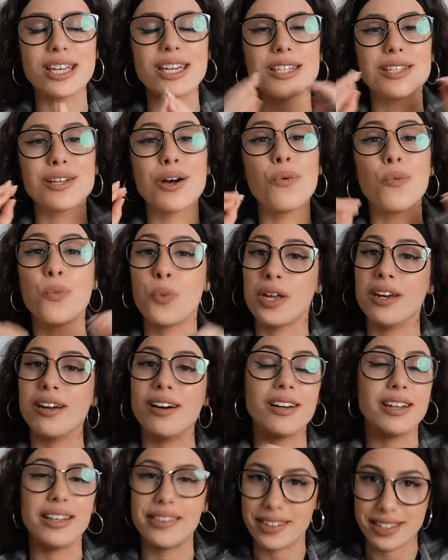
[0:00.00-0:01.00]
is a
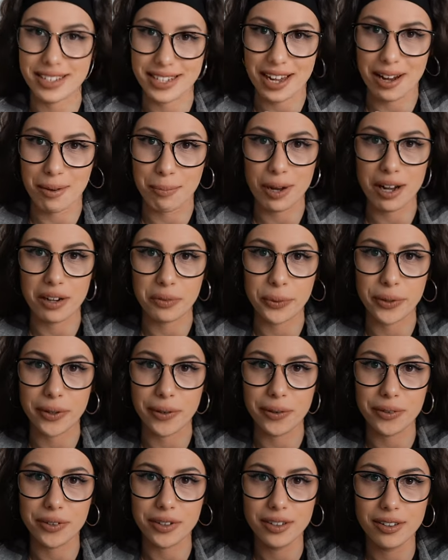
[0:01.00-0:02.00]
winner in the soundbar
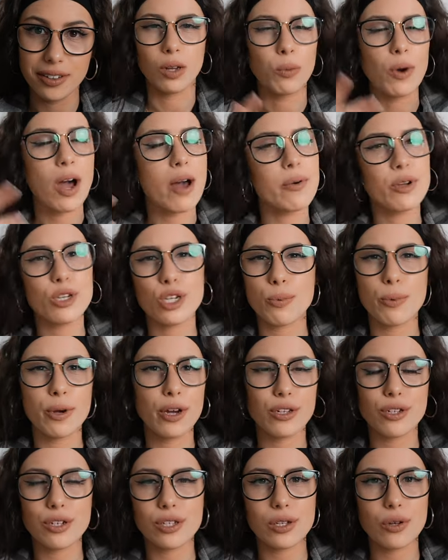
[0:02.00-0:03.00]
world. Why would you
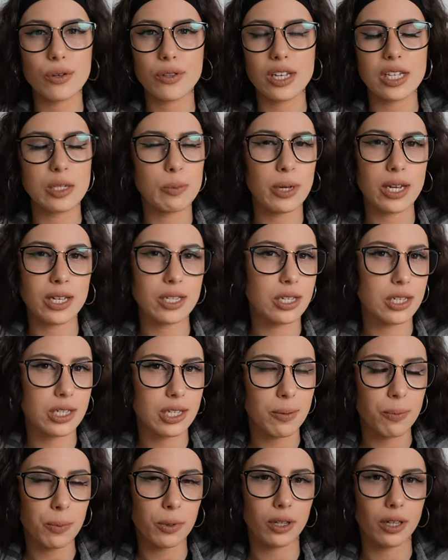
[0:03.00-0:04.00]
purchase all these pieces
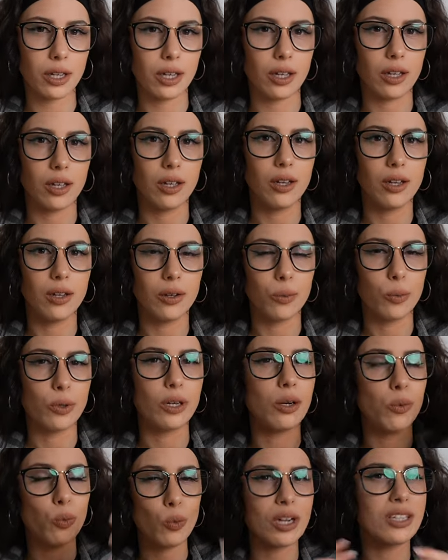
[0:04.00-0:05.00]
separately when
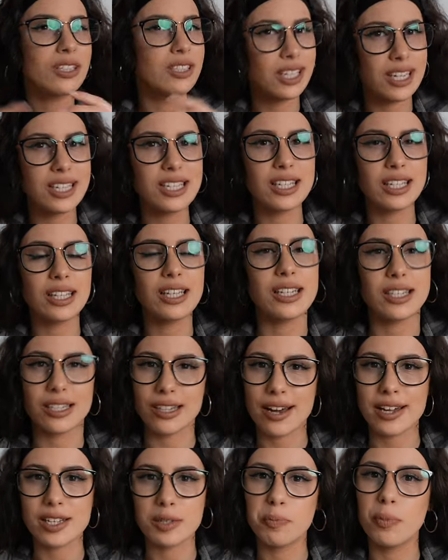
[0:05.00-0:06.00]
in one decently
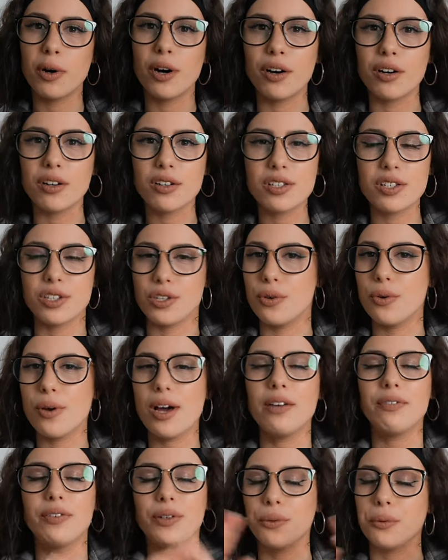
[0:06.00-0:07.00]
sized box, you
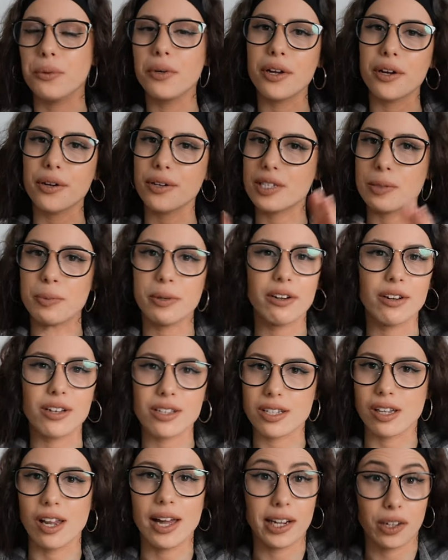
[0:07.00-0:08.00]
have an audio
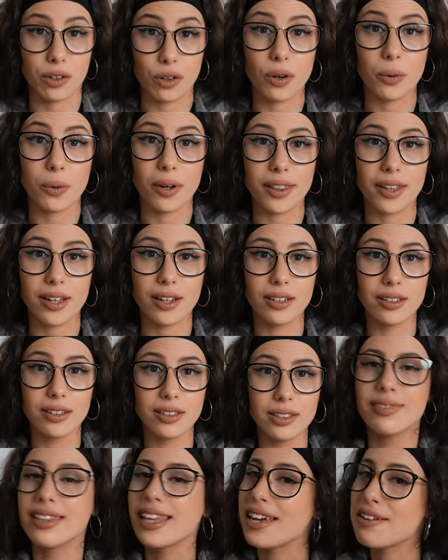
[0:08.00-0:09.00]
experience like no other?
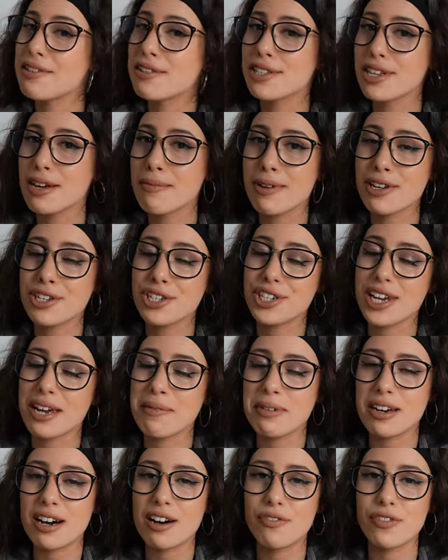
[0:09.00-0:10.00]
Thank you so much,
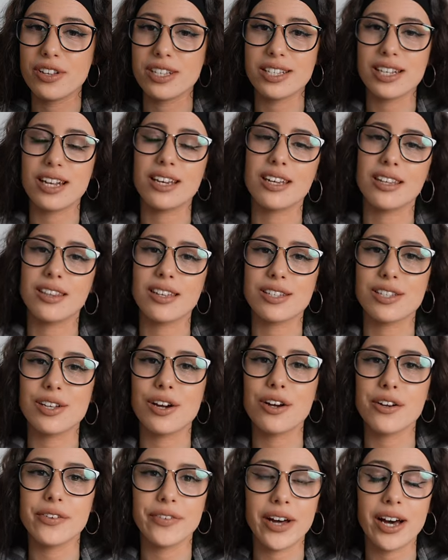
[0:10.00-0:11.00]
JBL, for sending this
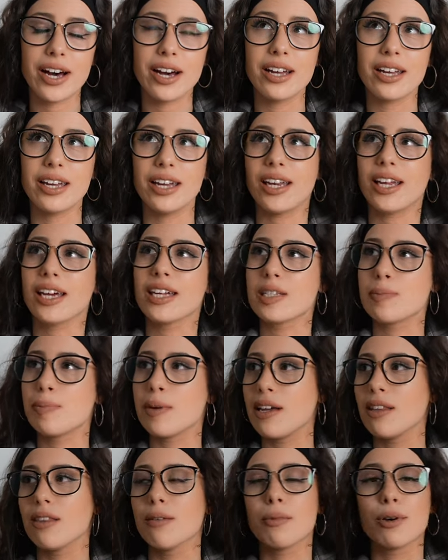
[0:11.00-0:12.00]
over. It has
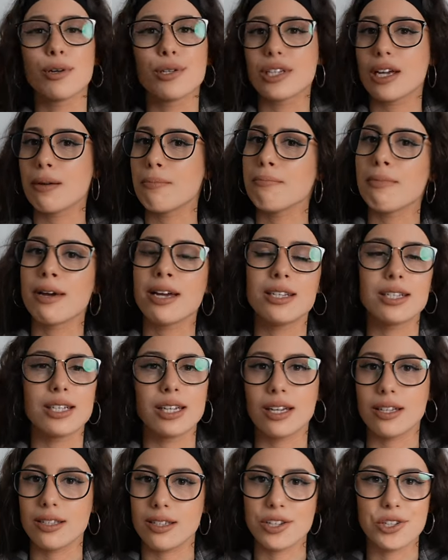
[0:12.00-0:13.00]
been the most
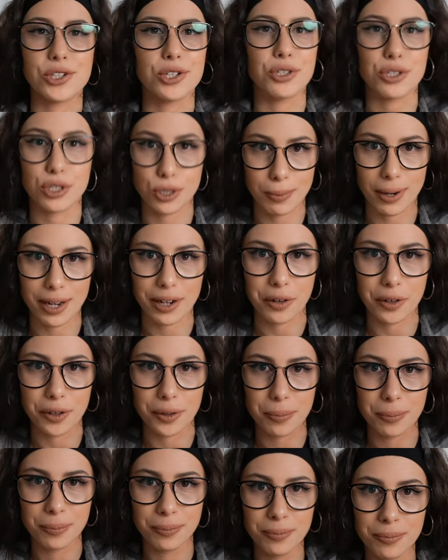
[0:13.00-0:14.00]
amazing addition to my
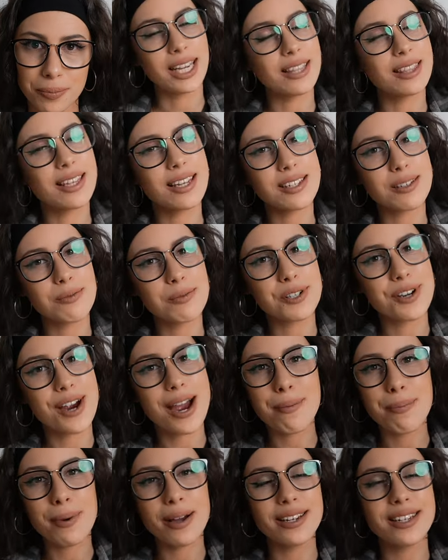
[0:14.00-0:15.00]
home. Hit that
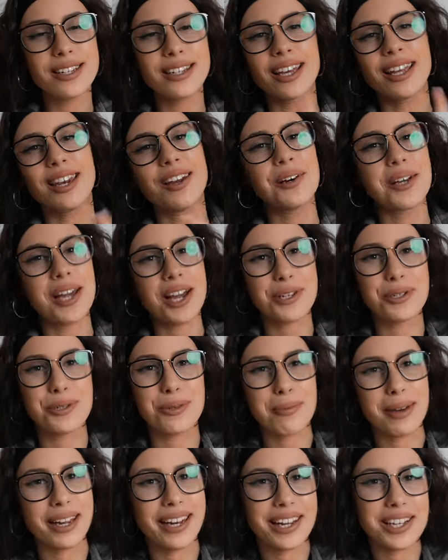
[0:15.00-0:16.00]
subscribe button and I'll catch you
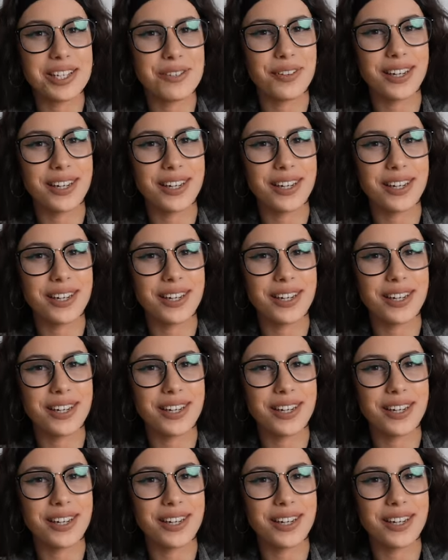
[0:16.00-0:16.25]
in my next